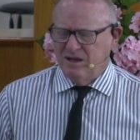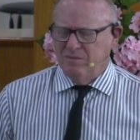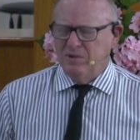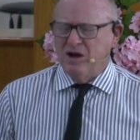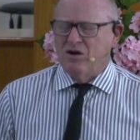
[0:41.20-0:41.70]

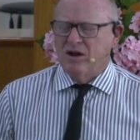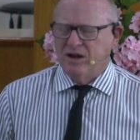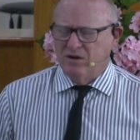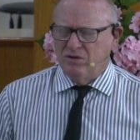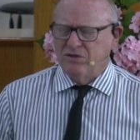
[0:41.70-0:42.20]
Be our
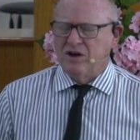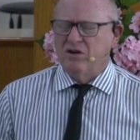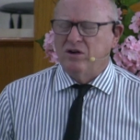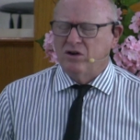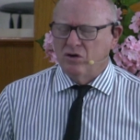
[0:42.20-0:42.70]
health,
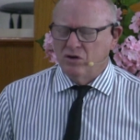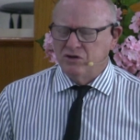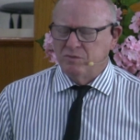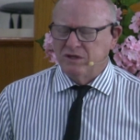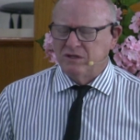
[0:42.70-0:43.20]
our
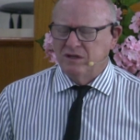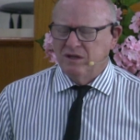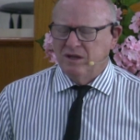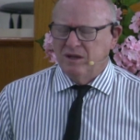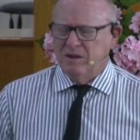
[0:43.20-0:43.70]
encouragement,
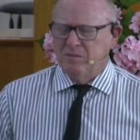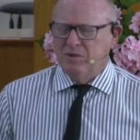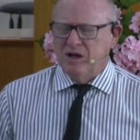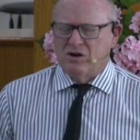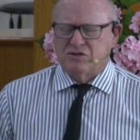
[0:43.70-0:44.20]

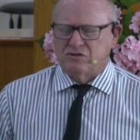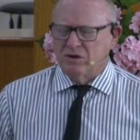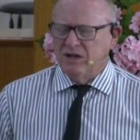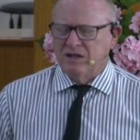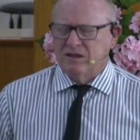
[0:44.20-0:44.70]
be our
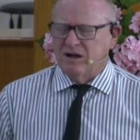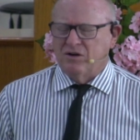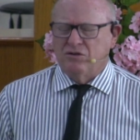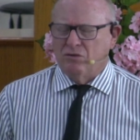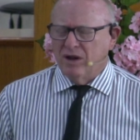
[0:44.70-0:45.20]
strength, our
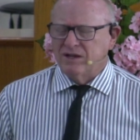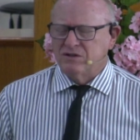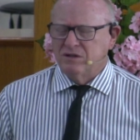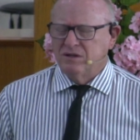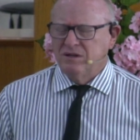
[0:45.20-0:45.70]

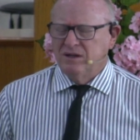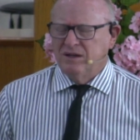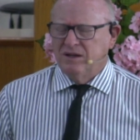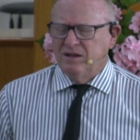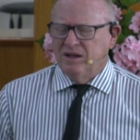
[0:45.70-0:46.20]
direction,
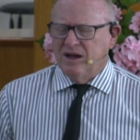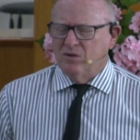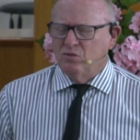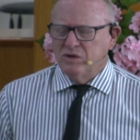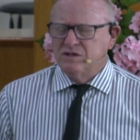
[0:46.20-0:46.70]
our
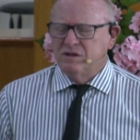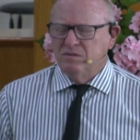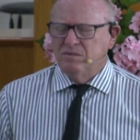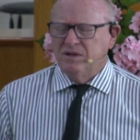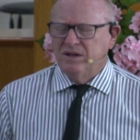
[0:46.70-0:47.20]

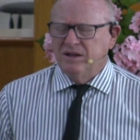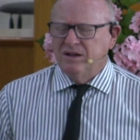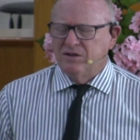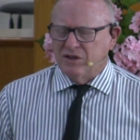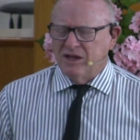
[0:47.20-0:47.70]
wisdom.
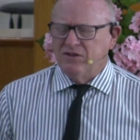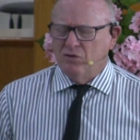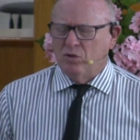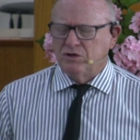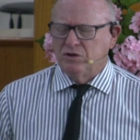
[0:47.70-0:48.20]
Thank you for
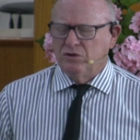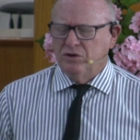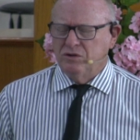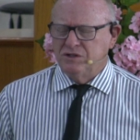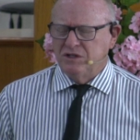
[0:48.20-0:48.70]
what you'll
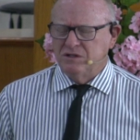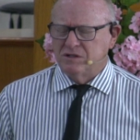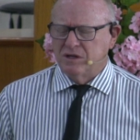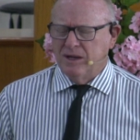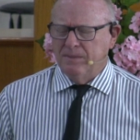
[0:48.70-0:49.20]
do in
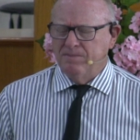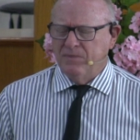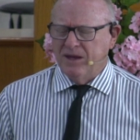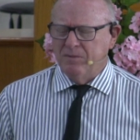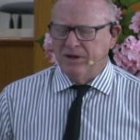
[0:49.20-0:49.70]
Jesus' name.
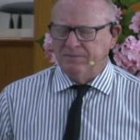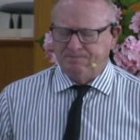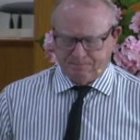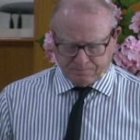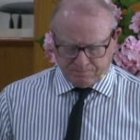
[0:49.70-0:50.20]
Amen.
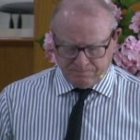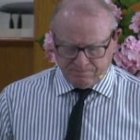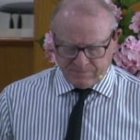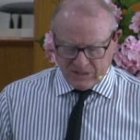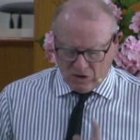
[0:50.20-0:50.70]

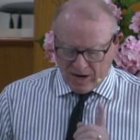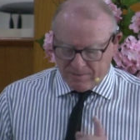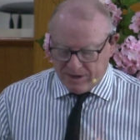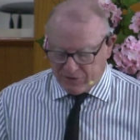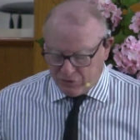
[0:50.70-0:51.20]
All right,
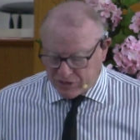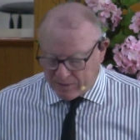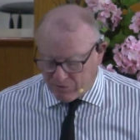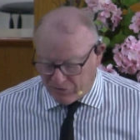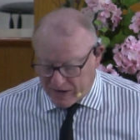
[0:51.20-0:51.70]
Matthew
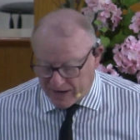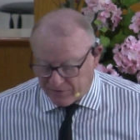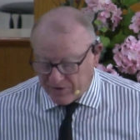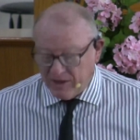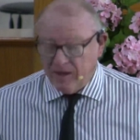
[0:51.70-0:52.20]
chapter
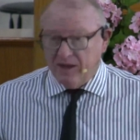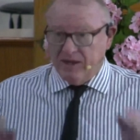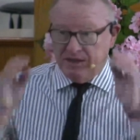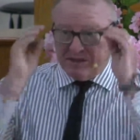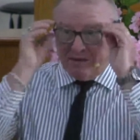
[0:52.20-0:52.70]
5.
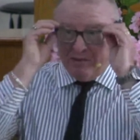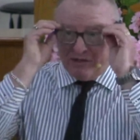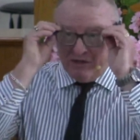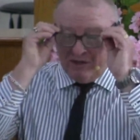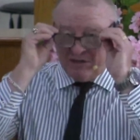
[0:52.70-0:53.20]
As I'd
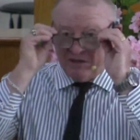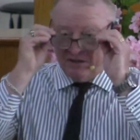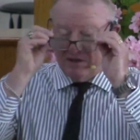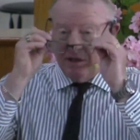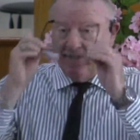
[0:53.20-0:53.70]
mentioned, this
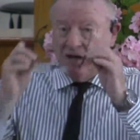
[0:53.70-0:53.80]
is the,